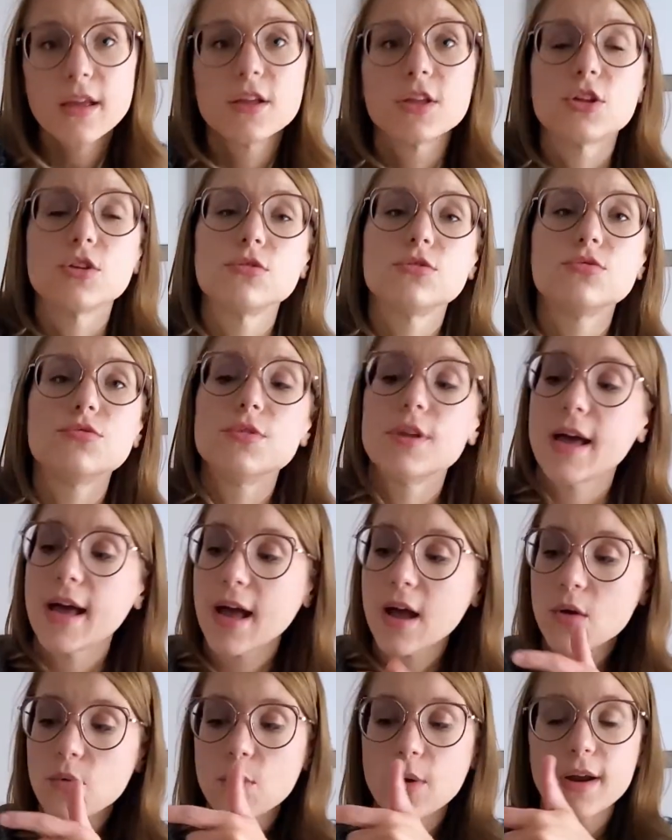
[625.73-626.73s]
You do
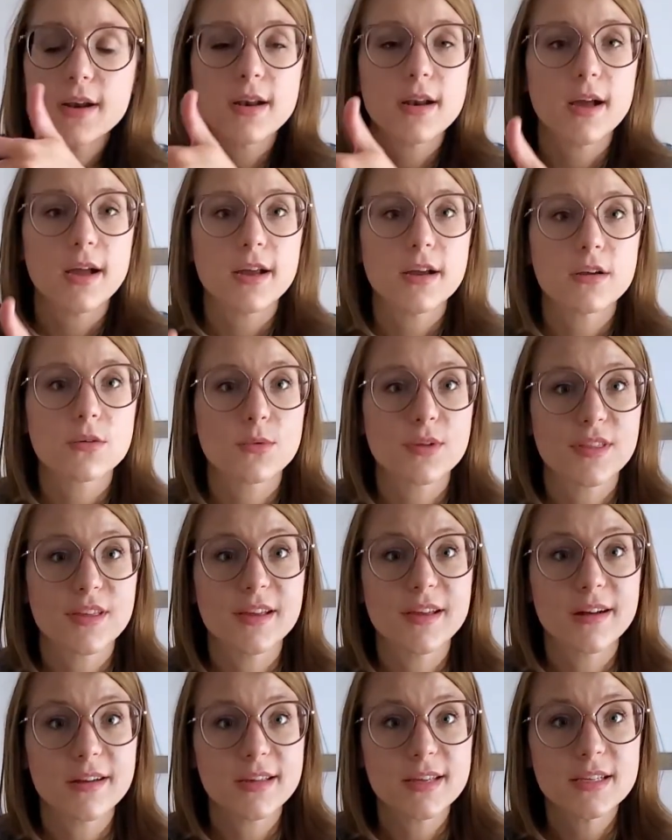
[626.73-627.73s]
not want an iron with
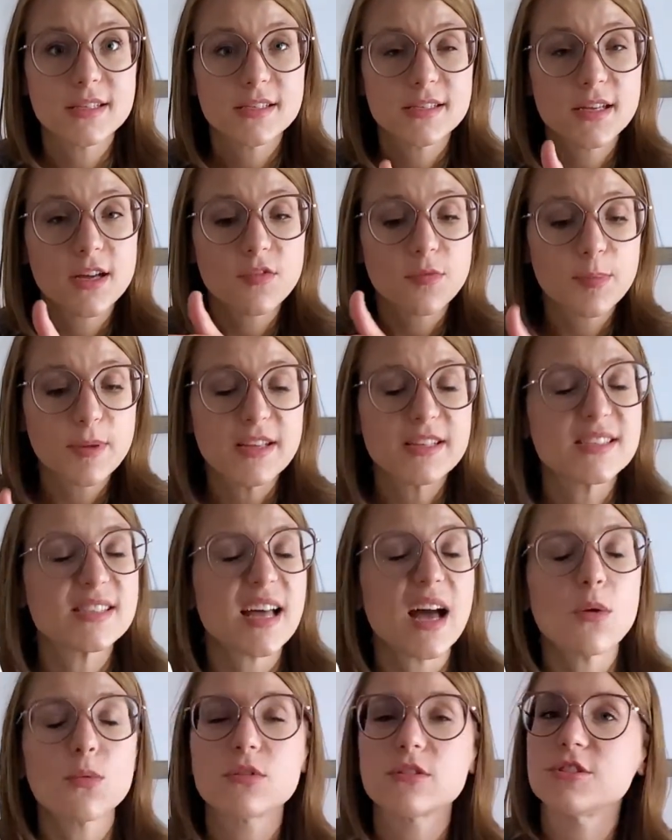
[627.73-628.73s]
gunky stuff because
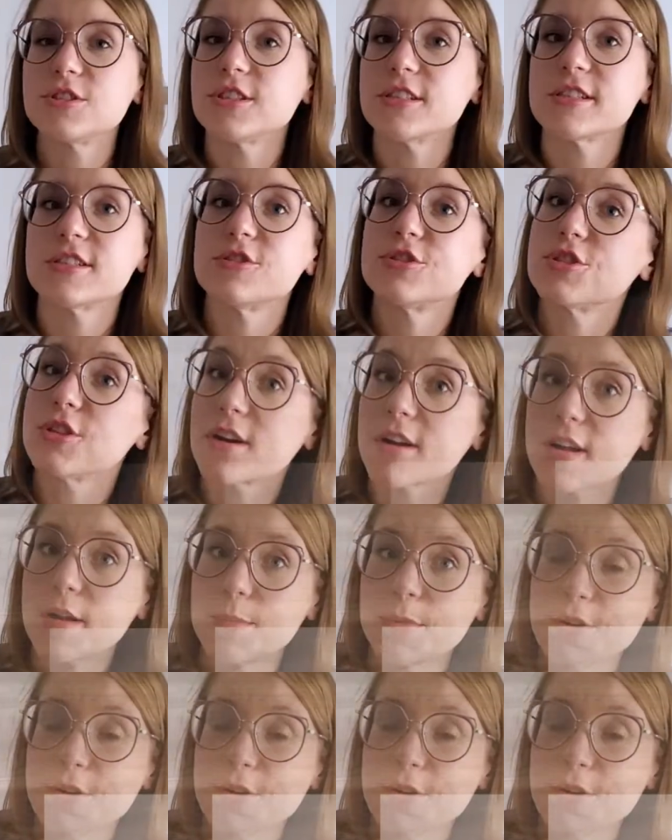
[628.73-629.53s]
that will just junk up